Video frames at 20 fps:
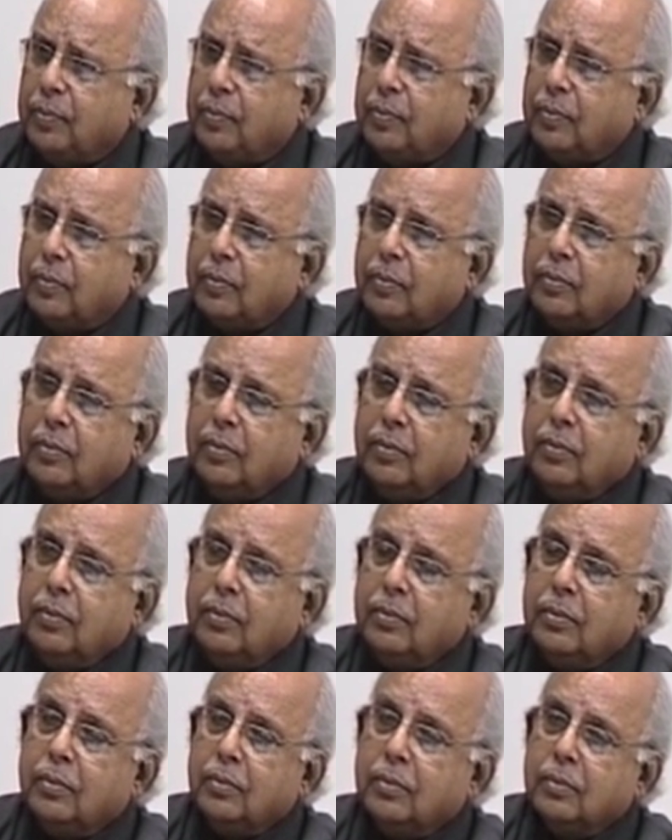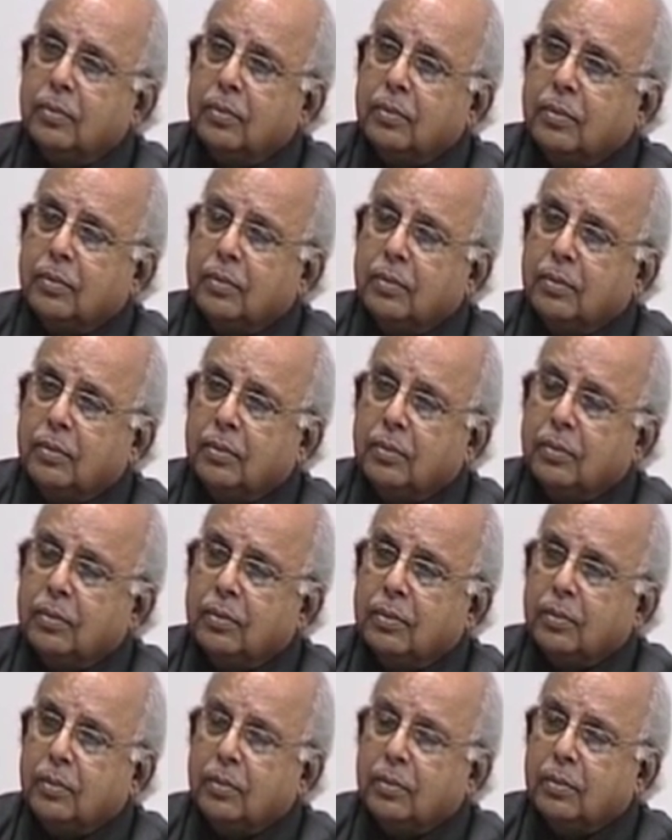
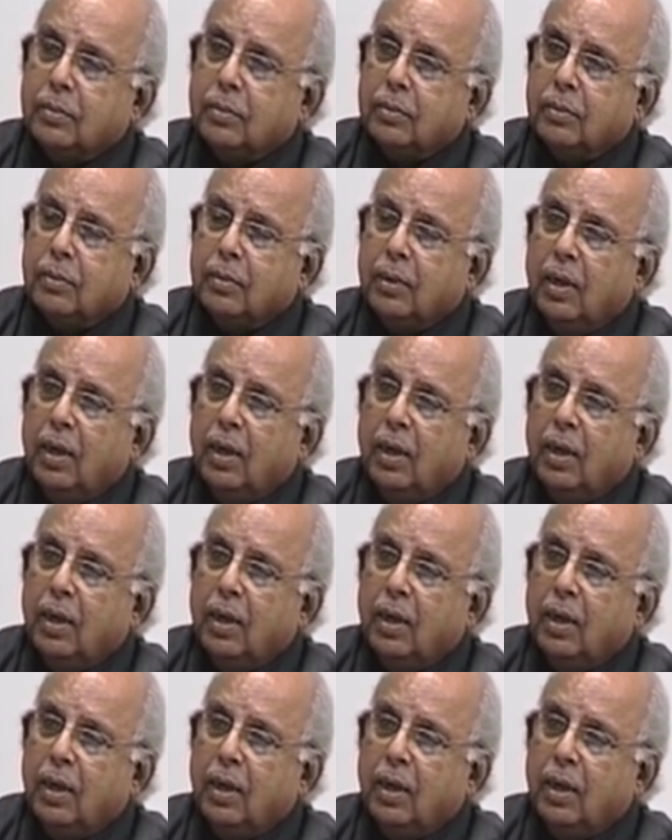(silence)